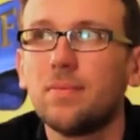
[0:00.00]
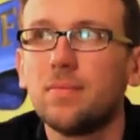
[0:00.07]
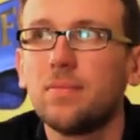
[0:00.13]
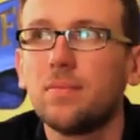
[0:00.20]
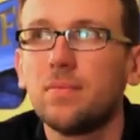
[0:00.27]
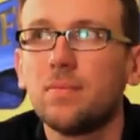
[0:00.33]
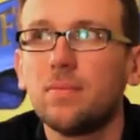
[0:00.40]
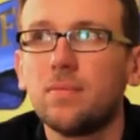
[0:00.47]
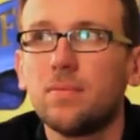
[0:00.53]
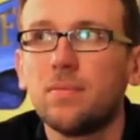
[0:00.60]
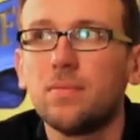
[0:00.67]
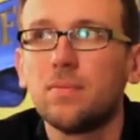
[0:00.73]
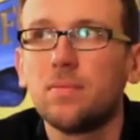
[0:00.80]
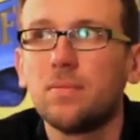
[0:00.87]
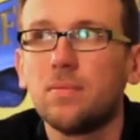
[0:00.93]

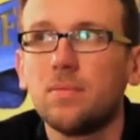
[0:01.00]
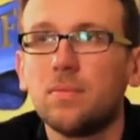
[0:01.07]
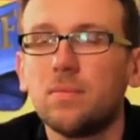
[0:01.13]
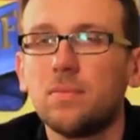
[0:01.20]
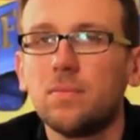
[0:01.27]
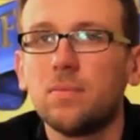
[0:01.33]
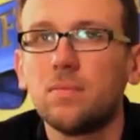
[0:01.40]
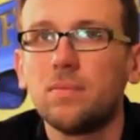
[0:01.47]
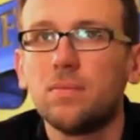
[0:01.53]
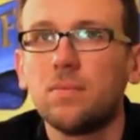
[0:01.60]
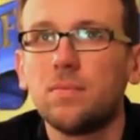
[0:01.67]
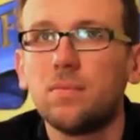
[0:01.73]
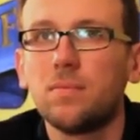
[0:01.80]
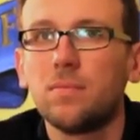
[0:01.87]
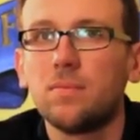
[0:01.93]

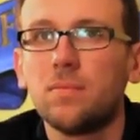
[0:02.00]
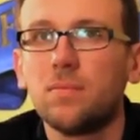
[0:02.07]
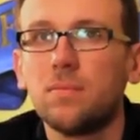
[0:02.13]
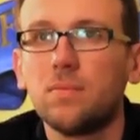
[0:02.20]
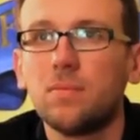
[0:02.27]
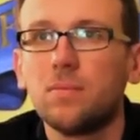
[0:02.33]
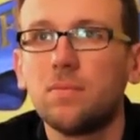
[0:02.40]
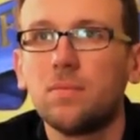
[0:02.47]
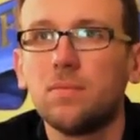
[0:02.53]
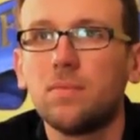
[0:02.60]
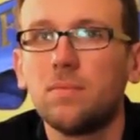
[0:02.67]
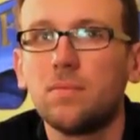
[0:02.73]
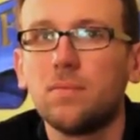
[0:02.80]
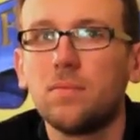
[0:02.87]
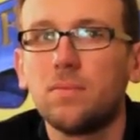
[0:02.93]

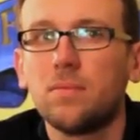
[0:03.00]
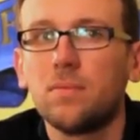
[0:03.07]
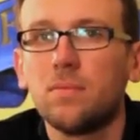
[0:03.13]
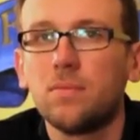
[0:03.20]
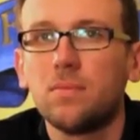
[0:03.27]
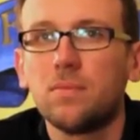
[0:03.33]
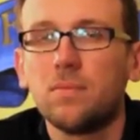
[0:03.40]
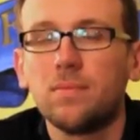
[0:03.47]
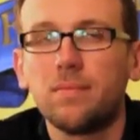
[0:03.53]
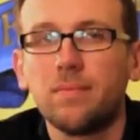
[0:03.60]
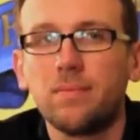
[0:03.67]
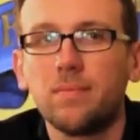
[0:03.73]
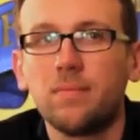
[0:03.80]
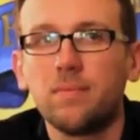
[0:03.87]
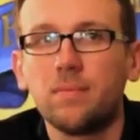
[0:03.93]

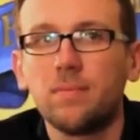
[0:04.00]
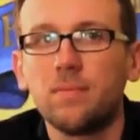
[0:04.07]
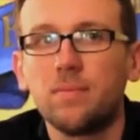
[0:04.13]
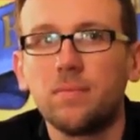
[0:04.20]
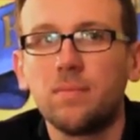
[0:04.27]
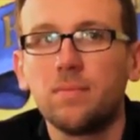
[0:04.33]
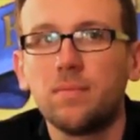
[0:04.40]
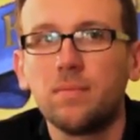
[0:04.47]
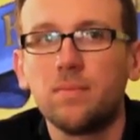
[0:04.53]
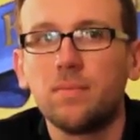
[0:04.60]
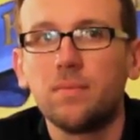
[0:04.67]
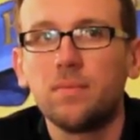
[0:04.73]
The person shown says nothing.